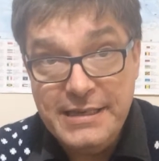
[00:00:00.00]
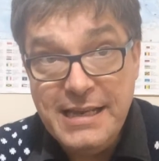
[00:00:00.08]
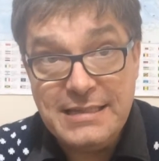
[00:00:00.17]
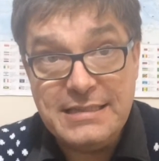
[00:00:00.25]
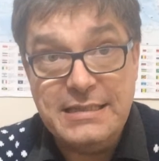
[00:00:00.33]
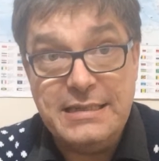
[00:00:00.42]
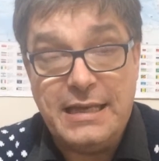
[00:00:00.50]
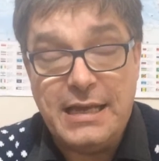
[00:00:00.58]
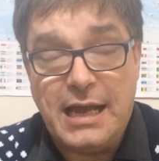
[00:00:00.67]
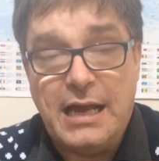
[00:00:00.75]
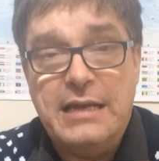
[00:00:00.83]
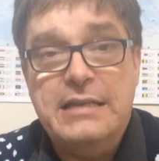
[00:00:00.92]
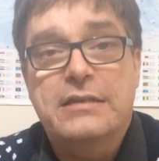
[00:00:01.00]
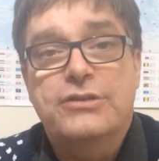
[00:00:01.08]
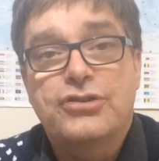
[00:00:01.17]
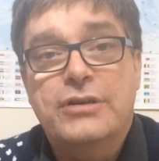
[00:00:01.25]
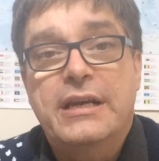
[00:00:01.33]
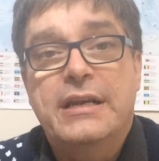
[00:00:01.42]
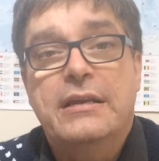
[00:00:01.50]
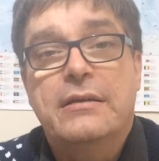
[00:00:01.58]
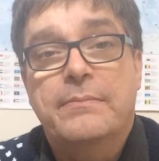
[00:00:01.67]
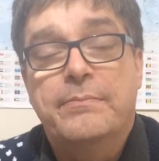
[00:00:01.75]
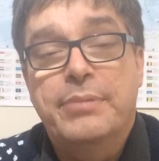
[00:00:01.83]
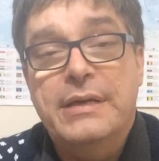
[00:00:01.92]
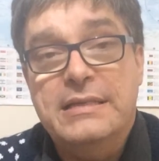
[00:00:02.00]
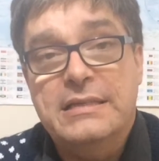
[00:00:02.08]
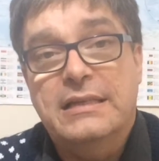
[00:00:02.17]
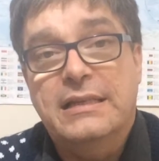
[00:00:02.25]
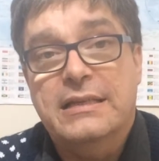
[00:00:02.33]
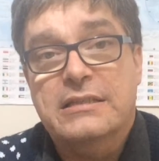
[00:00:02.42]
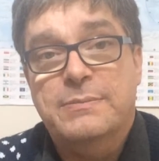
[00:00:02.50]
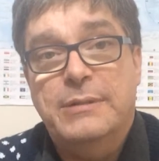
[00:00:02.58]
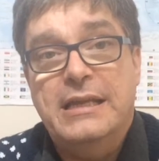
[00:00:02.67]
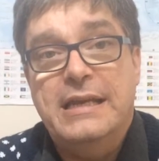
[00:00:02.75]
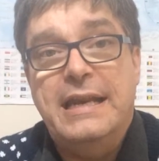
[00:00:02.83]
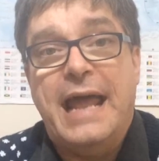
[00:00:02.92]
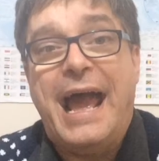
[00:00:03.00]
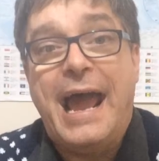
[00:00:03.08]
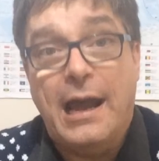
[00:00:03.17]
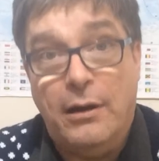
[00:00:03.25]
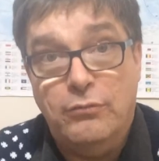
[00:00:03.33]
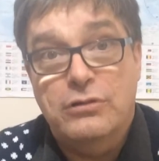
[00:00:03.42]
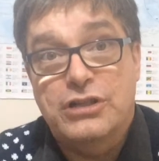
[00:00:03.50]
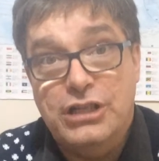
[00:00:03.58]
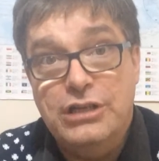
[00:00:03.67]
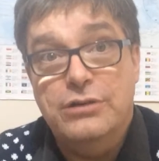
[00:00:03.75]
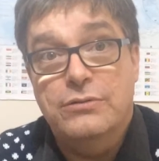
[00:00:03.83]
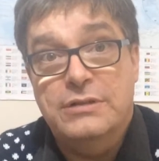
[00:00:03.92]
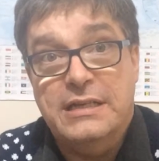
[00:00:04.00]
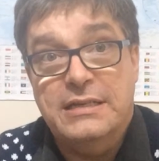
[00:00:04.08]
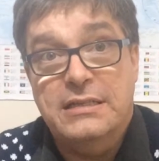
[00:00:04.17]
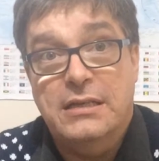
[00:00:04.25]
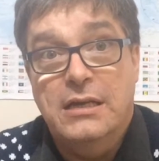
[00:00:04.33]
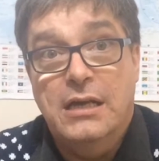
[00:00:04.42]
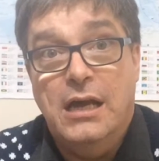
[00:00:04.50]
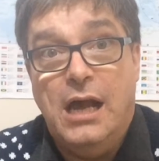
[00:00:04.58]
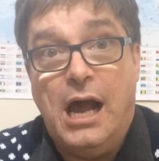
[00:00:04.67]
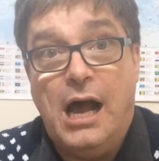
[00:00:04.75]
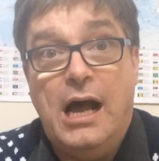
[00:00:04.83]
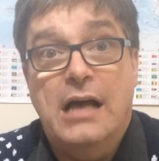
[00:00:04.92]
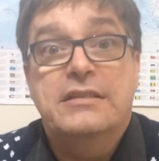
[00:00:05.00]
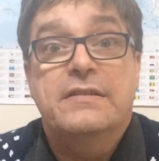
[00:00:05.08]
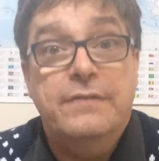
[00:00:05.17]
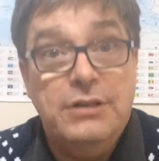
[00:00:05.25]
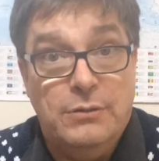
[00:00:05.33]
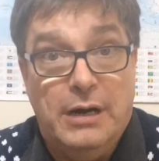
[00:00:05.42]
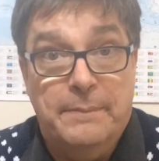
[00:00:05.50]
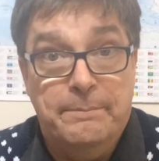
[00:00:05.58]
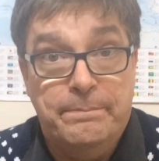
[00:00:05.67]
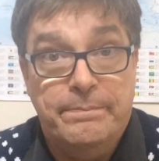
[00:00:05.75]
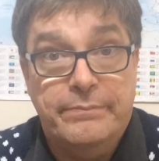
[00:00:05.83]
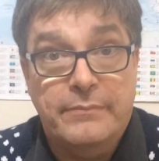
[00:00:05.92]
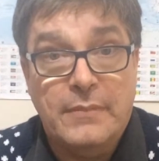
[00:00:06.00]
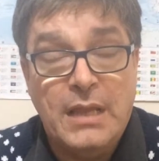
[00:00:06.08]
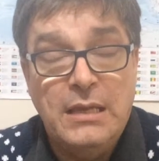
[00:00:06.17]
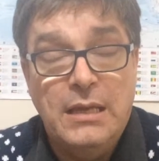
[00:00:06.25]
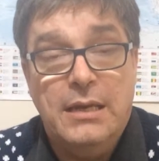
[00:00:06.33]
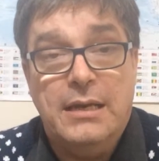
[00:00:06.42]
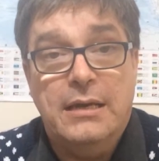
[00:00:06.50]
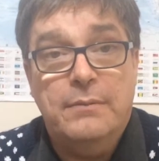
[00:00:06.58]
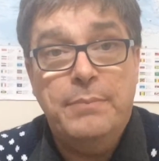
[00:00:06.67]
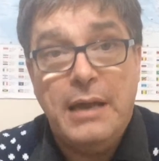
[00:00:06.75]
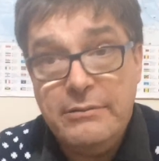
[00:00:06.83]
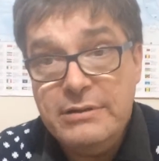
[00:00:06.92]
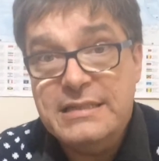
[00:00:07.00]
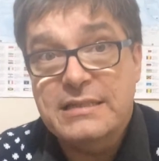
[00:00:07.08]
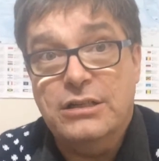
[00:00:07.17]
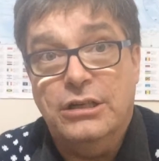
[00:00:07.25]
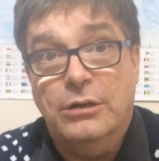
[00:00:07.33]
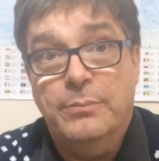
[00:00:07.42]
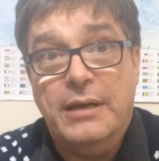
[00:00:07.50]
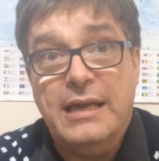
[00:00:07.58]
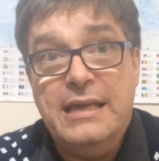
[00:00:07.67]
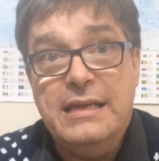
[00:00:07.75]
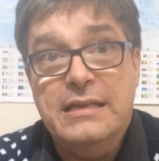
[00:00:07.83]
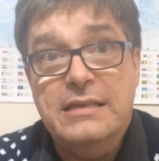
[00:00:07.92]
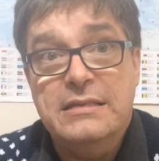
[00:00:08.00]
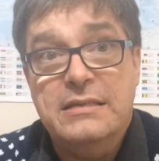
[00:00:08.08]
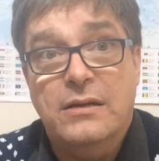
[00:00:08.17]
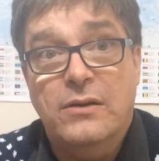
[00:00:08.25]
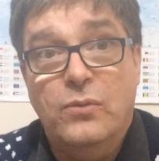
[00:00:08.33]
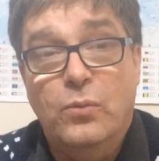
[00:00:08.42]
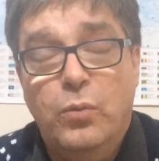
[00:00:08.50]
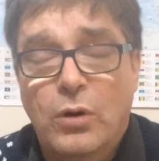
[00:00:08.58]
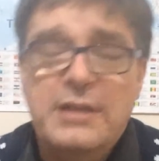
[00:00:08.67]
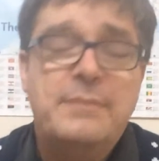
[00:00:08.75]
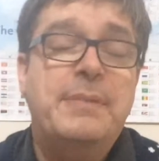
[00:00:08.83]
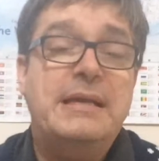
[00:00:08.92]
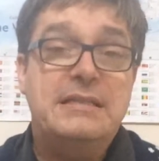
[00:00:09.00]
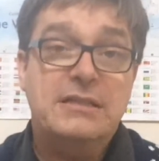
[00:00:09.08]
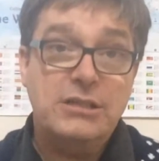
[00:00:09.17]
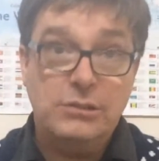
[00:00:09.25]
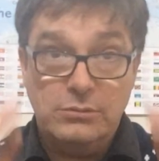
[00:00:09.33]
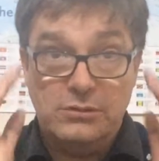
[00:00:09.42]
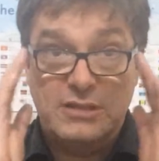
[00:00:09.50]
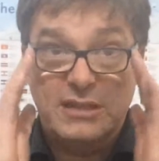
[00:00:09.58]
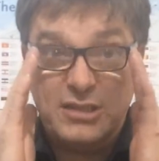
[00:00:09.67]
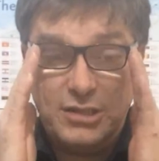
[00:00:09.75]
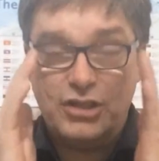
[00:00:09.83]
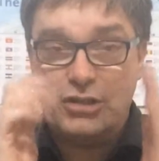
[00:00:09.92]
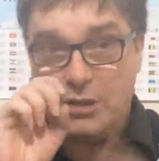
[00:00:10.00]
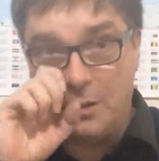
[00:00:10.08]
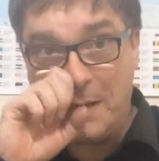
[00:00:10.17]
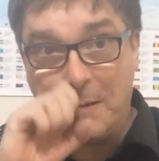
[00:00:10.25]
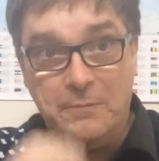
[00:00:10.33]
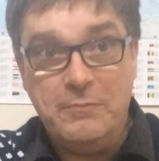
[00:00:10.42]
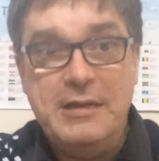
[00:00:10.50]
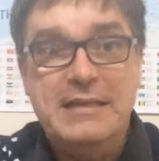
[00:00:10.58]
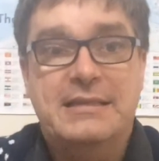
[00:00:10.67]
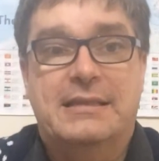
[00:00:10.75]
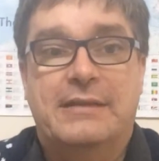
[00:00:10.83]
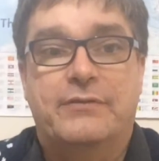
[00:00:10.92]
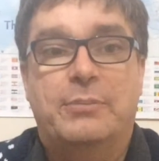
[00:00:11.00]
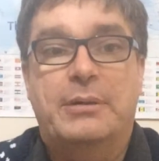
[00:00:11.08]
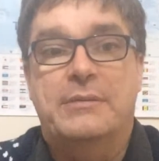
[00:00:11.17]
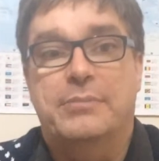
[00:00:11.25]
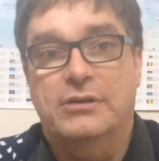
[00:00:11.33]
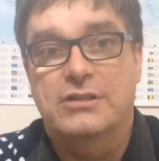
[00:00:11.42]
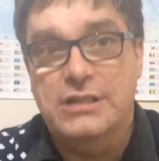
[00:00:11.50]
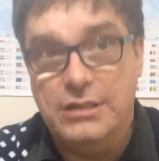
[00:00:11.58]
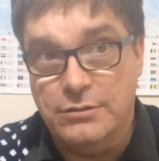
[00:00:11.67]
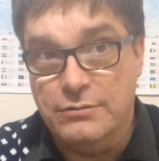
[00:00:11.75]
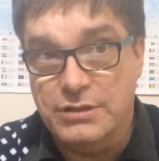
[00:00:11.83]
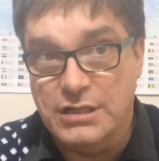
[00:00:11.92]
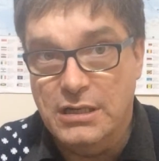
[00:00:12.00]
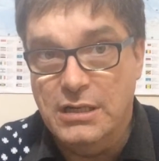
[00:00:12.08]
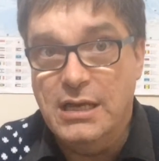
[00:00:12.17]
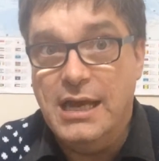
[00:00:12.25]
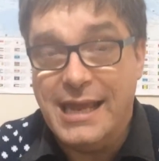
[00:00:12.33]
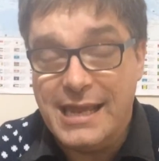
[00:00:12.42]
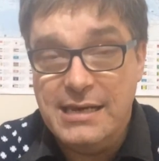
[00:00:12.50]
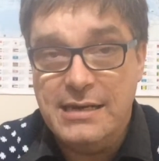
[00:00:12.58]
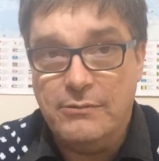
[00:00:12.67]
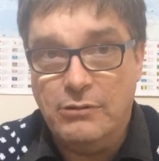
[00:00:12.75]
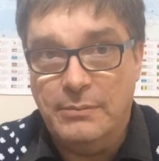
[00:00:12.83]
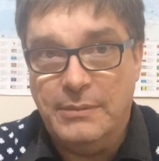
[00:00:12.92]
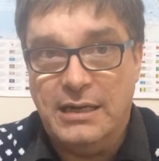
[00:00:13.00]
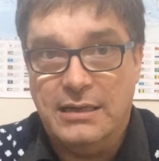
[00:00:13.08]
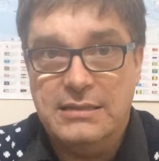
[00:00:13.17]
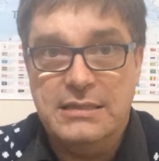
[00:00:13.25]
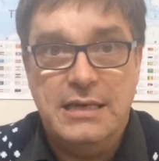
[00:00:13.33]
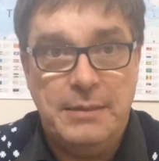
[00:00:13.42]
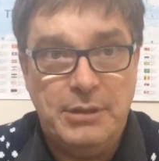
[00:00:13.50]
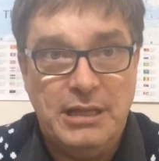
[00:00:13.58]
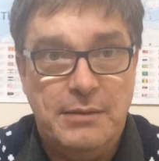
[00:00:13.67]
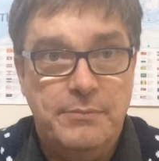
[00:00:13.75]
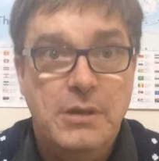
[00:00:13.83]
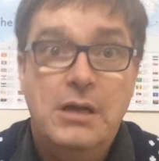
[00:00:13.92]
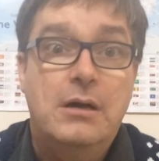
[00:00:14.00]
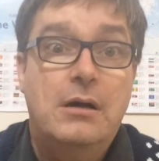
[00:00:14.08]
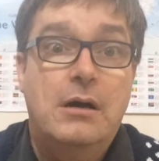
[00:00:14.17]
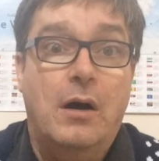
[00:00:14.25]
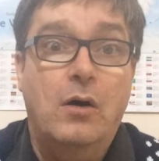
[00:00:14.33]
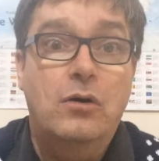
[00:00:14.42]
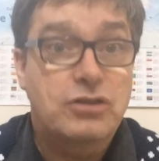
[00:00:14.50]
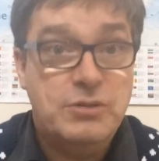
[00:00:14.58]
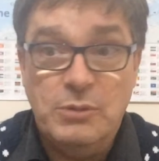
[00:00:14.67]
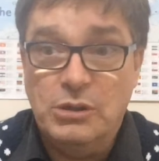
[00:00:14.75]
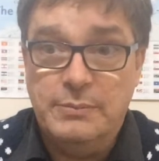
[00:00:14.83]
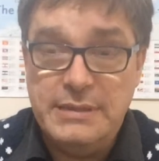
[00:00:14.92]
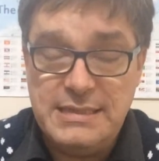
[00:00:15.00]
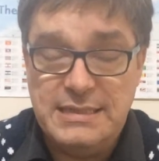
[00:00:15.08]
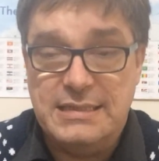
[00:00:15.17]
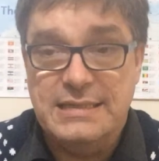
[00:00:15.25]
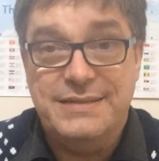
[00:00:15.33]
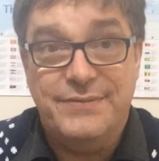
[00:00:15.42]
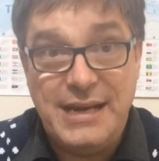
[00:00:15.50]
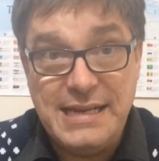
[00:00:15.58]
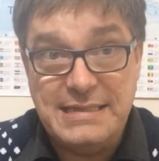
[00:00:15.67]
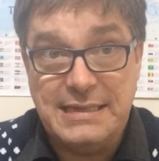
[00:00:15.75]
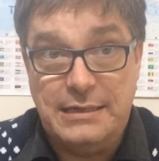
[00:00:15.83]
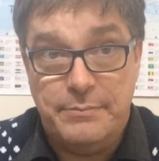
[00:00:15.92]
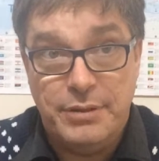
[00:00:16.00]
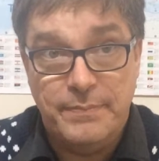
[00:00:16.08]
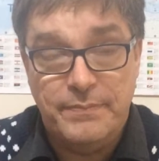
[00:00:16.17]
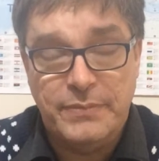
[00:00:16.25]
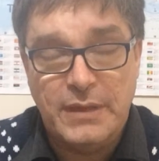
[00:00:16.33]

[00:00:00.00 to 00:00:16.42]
Yesterday, I did a training basically explaining how to use it as a viewer. Now, Periscope is one of the best tools that's just come out recently for people to use in network marketing, MLM, or small businesses of any type.